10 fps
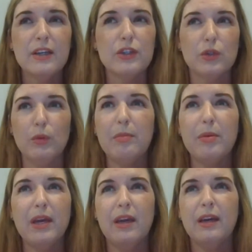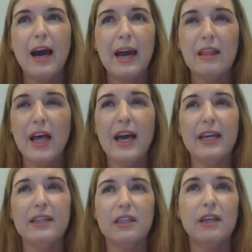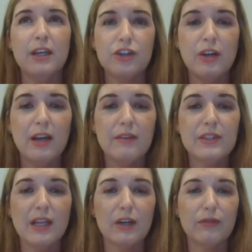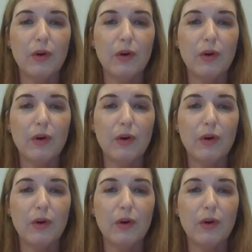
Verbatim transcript: sweeping guidelines, initiatives that are